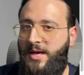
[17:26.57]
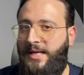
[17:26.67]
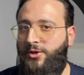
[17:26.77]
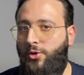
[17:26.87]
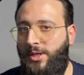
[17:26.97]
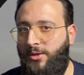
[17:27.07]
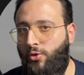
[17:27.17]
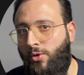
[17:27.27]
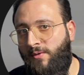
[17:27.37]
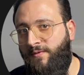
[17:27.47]
that you need
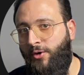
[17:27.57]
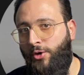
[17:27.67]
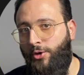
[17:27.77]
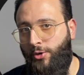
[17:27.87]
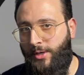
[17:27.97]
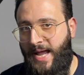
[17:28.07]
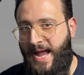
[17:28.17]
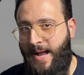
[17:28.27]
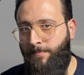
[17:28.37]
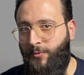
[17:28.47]
to configure your
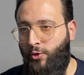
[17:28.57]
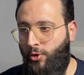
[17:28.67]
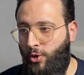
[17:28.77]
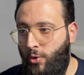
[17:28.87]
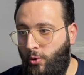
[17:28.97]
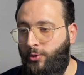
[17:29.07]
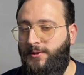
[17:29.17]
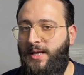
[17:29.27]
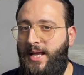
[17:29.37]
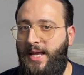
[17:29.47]
app to
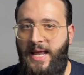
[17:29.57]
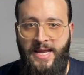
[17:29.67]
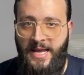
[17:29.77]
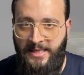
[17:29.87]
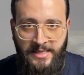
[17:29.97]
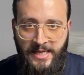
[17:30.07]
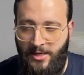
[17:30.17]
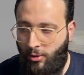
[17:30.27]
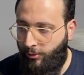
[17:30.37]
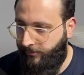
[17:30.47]
use
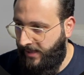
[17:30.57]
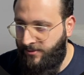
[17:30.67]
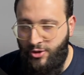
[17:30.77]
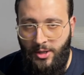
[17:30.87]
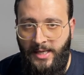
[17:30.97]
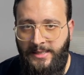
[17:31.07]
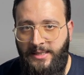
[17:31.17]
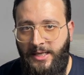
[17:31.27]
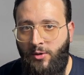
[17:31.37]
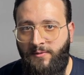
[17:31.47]
AAD or Entra
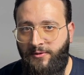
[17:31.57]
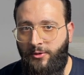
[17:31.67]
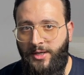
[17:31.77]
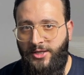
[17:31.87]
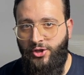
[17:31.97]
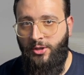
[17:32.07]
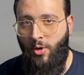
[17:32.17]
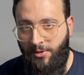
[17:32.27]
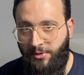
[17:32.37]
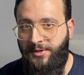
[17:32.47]
ID
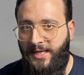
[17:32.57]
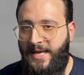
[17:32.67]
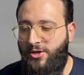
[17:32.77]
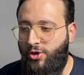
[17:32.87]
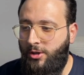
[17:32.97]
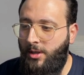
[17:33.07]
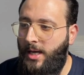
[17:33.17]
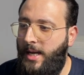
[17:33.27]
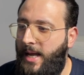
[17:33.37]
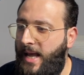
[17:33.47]
configuration authentication
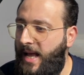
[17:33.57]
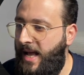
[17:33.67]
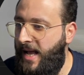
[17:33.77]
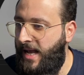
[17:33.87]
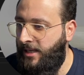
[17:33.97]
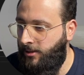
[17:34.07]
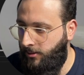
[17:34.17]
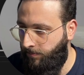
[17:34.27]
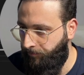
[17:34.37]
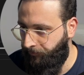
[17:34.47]

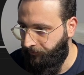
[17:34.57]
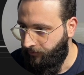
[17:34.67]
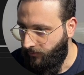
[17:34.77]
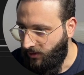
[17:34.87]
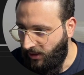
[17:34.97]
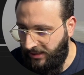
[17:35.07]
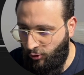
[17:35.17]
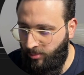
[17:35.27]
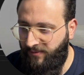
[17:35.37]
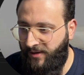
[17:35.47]
and
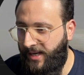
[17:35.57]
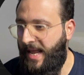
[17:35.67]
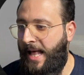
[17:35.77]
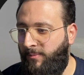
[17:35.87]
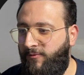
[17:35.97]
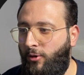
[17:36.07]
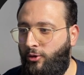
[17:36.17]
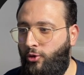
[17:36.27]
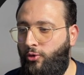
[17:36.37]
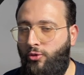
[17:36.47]
it will be very helpful
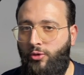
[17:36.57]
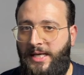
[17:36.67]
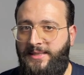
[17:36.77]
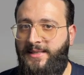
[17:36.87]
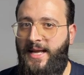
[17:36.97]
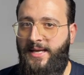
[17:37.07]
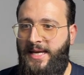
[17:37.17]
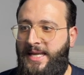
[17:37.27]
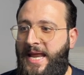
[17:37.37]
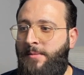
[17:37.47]
to let's say
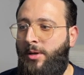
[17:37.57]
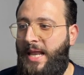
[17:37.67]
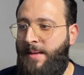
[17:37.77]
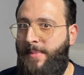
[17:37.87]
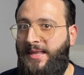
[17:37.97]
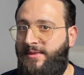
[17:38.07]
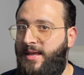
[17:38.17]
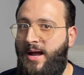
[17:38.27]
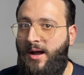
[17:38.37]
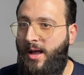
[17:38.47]
enable a
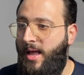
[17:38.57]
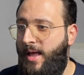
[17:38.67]
beta